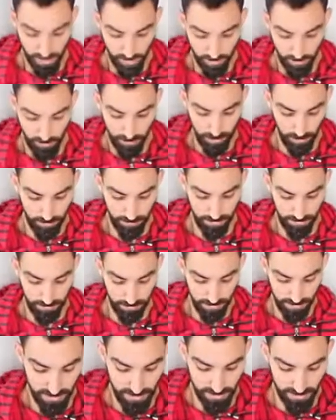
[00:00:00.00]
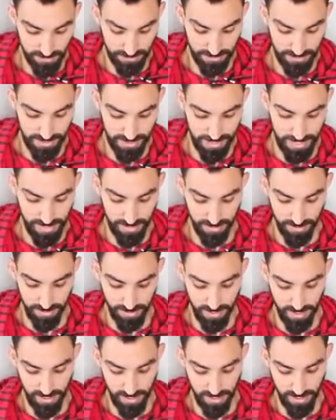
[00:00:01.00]
I'm going to put my feet
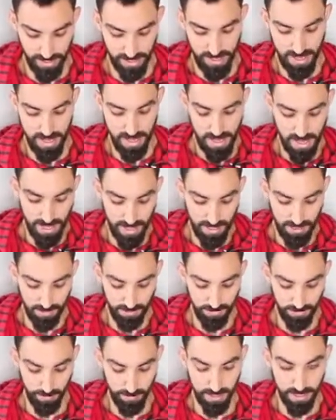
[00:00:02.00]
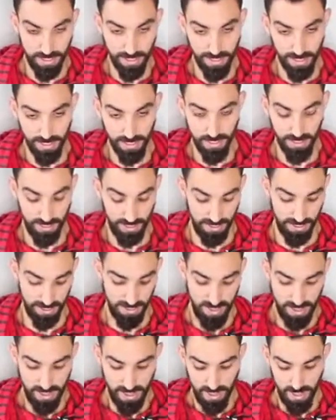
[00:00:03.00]
together. Now from here,
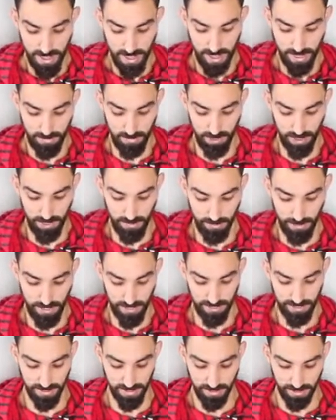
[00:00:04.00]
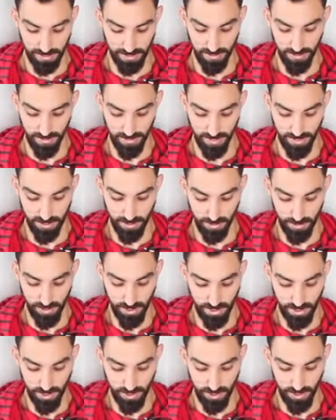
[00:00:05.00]
I'm just basically going to
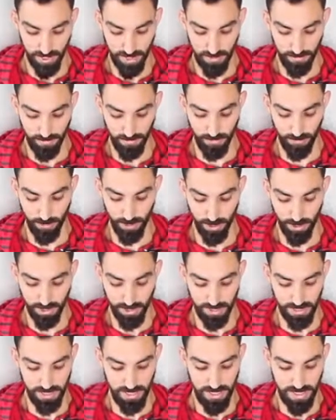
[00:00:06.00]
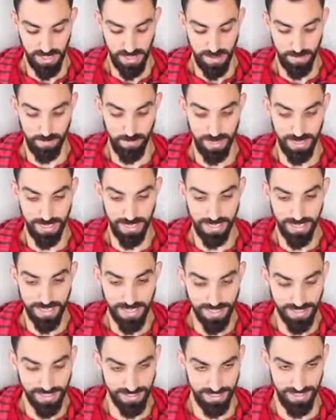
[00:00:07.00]
try to force my
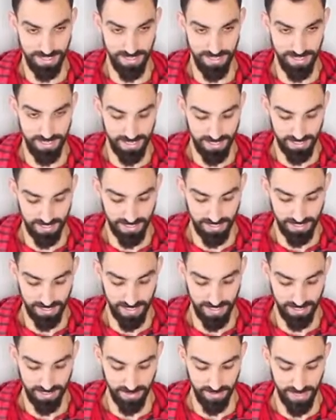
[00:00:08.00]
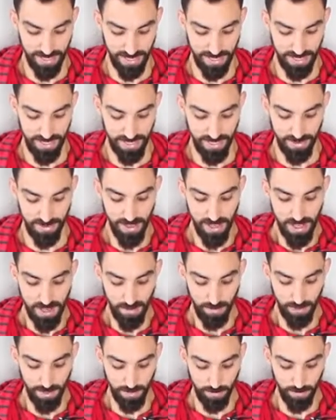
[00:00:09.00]
knees in together, right? Now
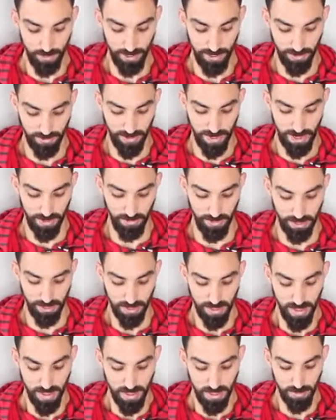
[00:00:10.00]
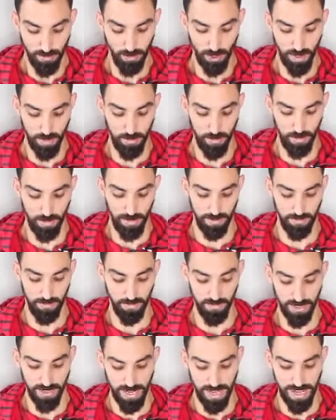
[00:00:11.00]
we can play around with, the more I put my
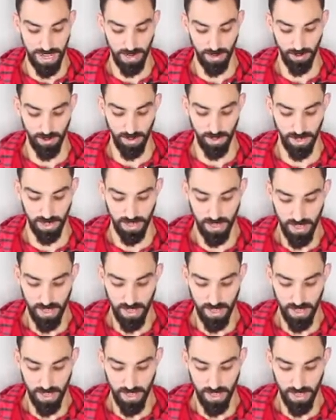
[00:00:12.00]
feet out,